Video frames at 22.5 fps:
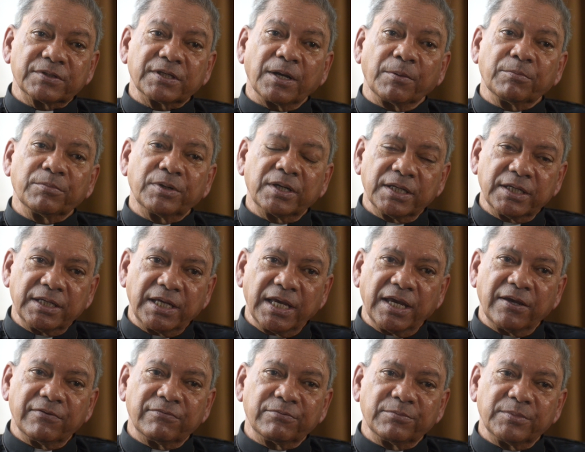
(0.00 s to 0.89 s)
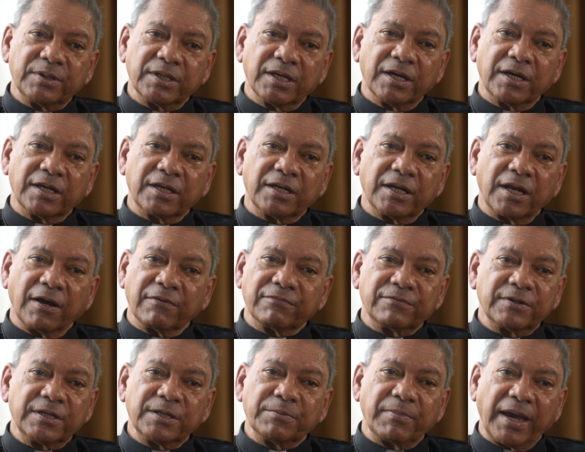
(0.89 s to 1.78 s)
somebody gave me a
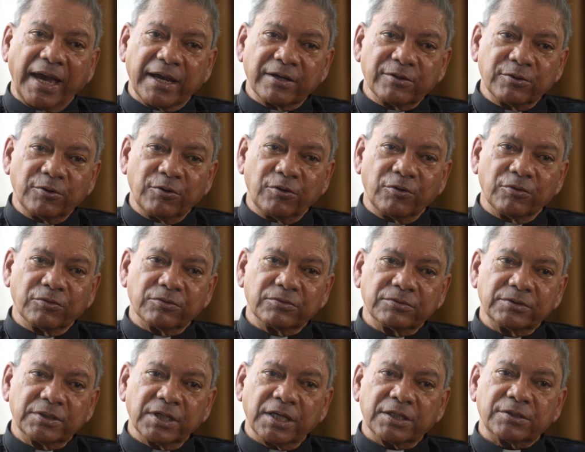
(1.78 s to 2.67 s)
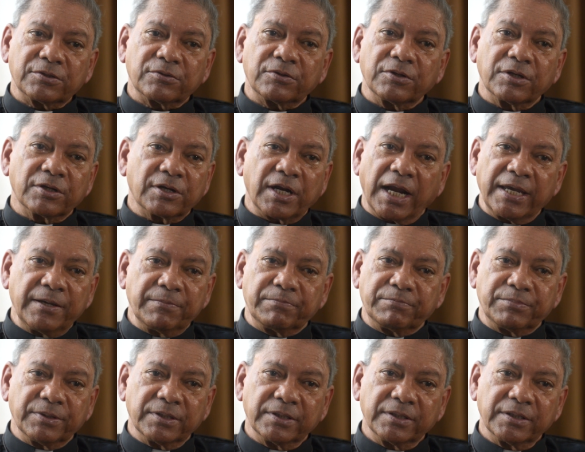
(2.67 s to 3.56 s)
lovely mango, just
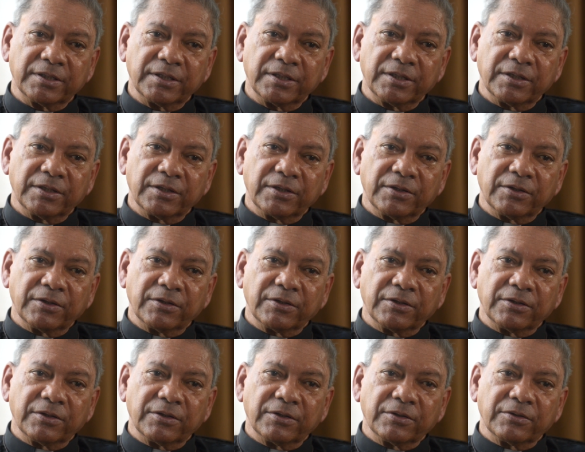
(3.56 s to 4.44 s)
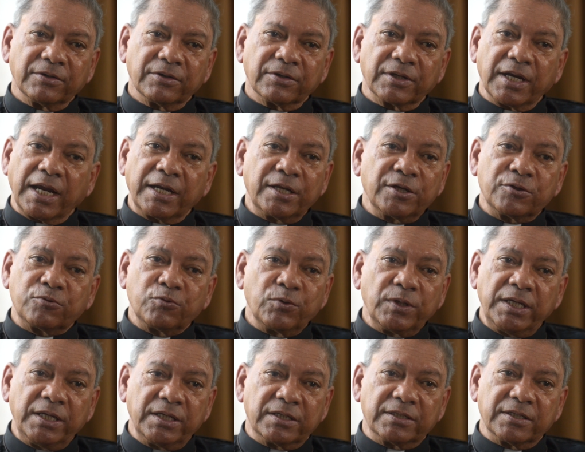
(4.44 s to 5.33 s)
ripe, ready to
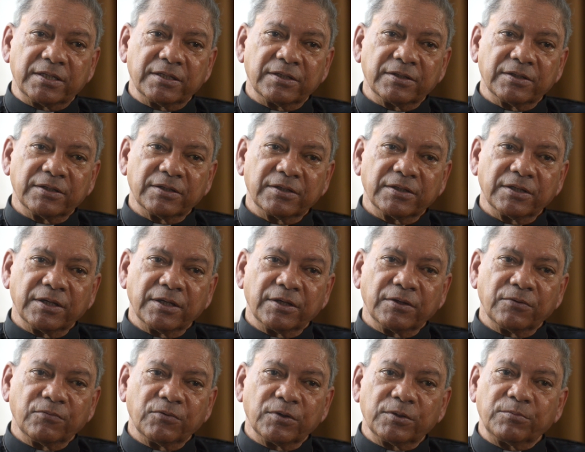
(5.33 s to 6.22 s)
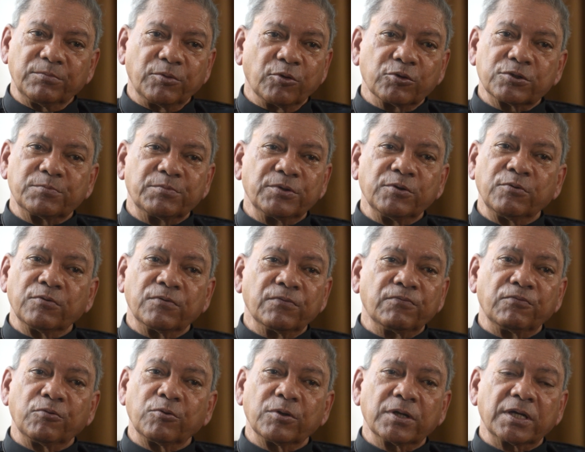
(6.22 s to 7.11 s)
eat, with those
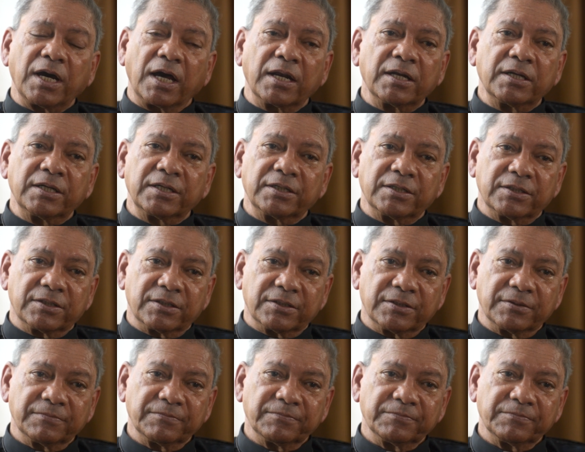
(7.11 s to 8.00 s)
beautiful colors,